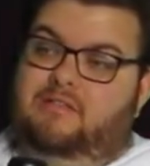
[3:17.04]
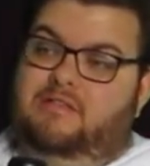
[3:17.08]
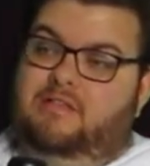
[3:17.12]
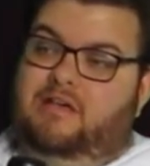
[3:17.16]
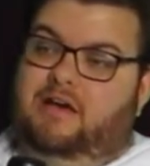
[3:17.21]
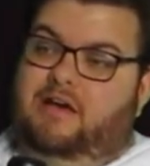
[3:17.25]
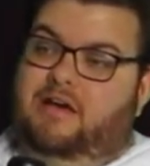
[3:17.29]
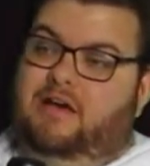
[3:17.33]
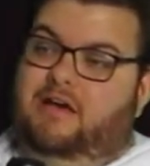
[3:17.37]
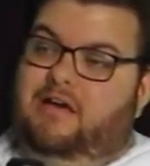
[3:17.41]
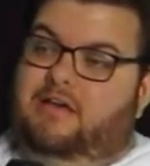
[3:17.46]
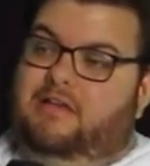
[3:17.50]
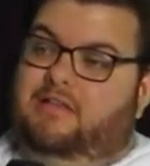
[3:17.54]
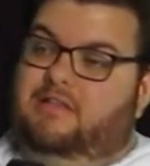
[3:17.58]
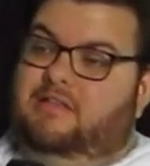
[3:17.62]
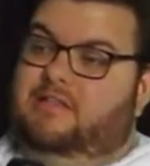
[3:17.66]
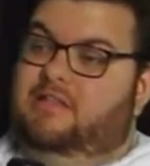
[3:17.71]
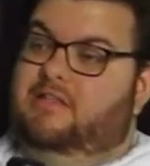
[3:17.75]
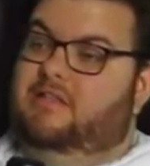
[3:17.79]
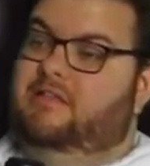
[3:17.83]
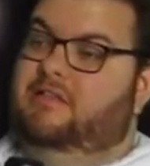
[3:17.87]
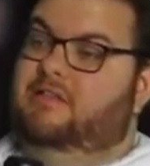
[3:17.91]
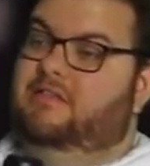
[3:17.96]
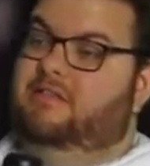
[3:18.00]

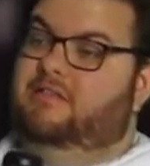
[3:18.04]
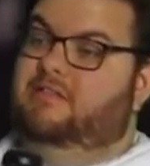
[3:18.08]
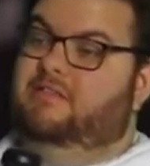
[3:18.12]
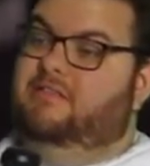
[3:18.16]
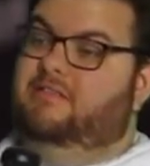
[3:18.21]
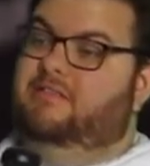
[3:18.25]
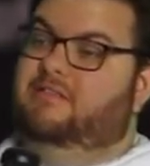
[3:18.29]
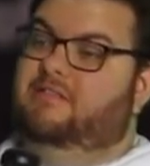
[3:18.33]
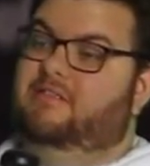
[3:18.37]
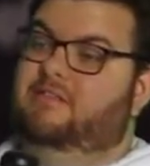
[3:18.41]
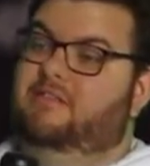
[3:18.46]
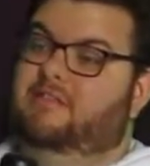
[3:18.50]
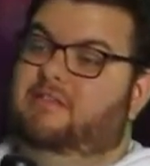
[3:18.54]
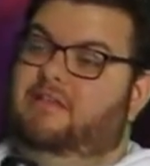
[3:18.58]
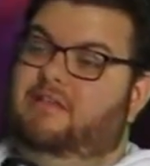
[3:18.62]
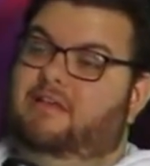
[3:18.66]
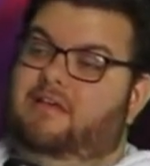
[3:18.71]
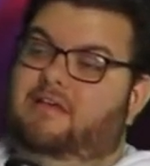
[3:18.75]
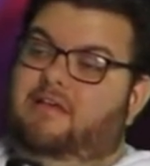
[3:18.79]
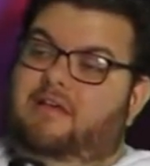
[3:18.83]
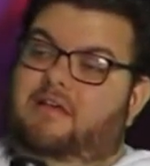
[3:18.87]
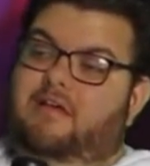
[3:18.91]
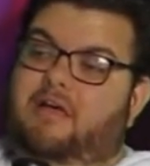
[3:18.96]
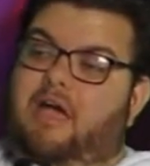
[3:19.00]

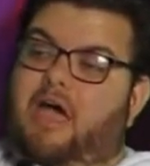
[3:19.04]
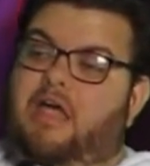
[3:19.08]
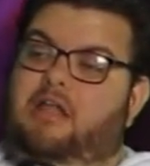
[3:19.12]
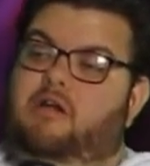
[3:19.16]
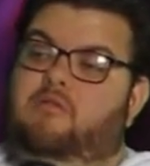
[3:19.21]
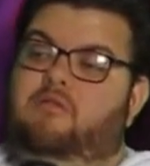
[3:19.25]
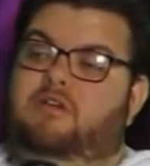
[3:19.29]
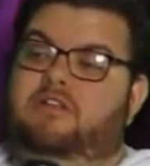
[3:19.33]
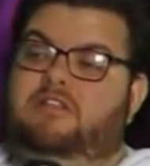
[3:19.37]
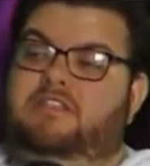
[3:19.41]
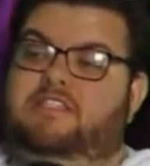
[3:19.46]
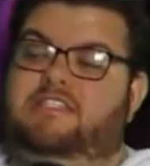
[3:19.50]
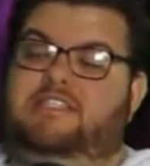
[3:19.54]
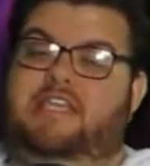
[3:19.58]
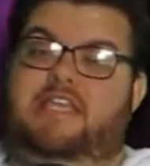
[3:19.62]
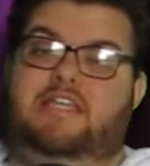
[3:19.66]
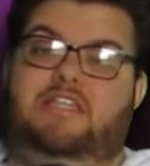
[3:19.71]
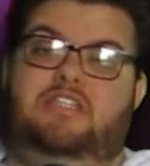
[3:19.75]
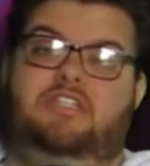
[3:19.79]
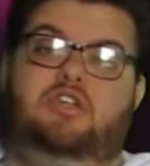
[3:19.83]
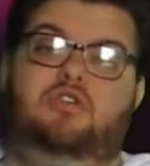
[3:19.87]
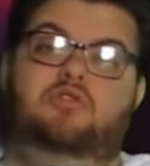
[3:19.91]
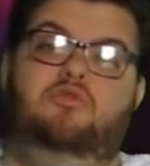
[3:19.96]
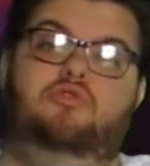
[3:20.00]
I don't want to say
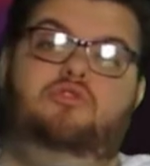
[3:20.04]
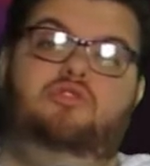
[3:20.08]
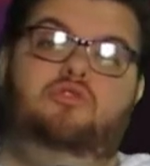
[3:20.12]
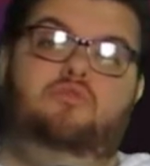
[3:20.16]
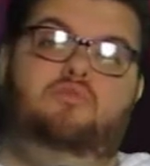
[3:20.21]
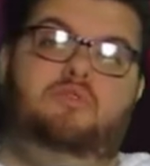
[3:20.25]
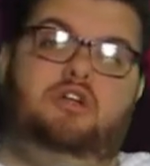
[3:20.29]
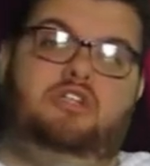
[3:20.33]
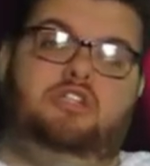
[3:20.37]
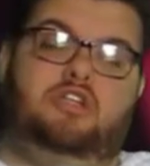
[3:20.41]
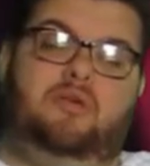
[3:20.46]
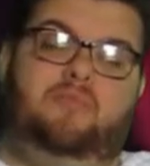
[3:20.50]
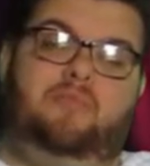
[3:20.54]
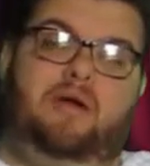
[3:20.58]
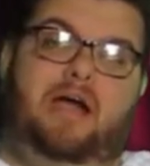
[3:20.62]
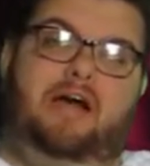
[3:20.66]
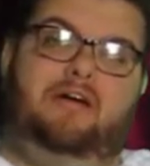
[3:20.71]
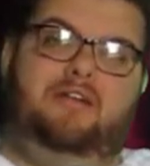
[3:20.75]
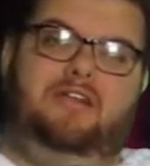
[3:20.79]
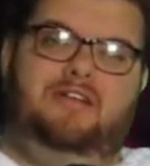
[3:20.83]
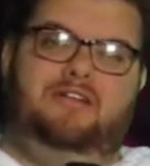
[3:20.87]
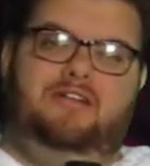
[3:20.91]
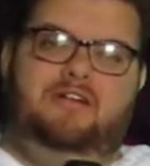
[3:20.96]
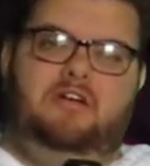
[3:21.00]
too much
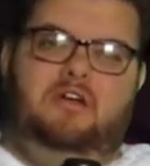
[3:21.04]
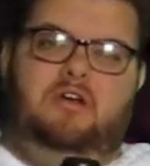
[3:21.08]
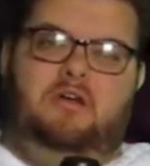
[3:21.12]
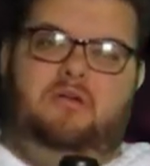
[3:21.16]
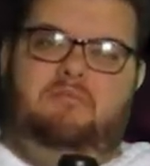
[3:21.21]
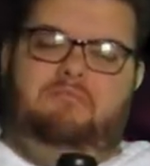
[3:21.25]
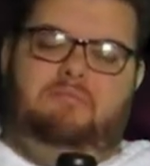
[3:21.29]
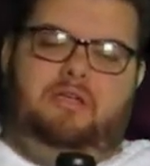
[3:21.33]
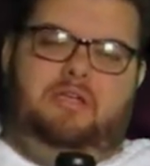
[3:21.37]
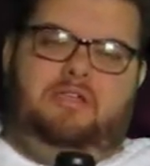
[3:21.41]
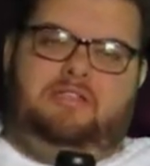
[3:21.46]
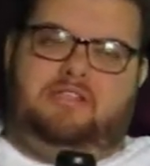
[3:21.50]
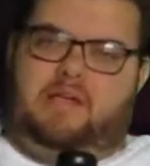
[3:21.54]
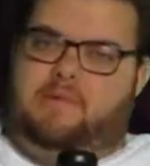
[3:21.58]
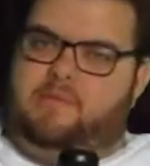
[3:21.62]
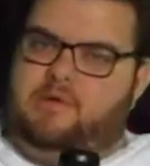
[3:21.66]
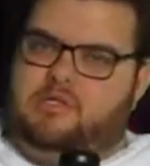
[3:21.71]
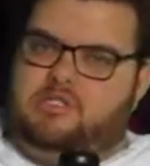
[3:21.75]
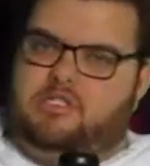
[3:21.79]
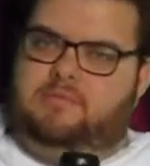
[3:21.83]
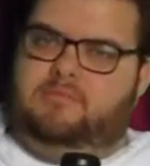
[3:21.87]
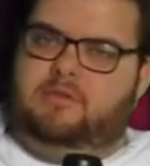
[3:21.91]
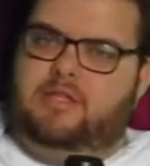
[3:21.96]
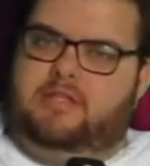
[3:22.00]
about it because I
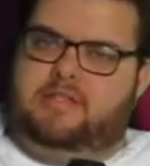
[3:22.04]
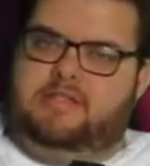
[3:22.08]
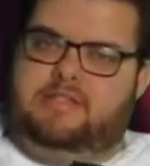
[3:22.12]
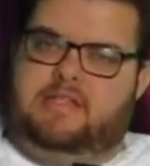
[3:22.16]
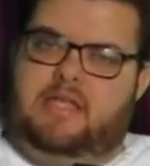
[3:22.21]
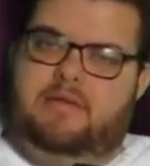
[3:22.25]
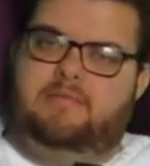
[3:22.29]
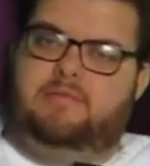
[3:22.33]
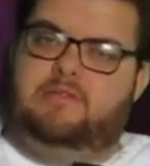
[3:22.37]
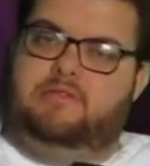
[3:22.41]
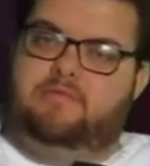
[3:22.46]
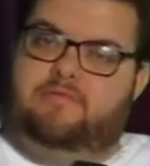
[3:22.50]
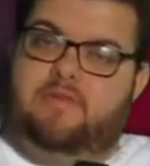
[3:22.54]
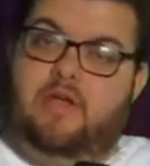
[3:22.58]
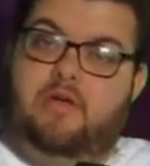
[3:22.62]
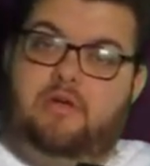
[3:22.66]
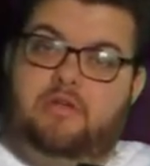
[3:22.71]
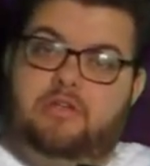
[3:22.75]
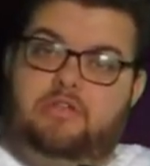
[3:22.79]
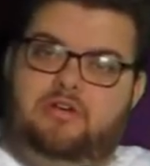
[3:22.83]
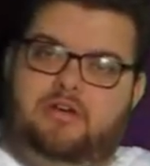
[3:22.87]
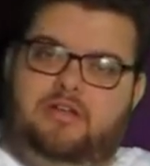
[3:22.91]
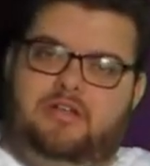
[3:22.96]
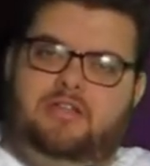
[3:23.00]
want you to play this game. It's very
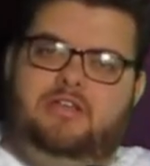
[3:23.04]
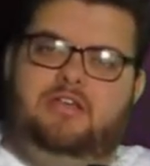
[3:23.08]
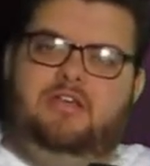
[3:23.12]
good.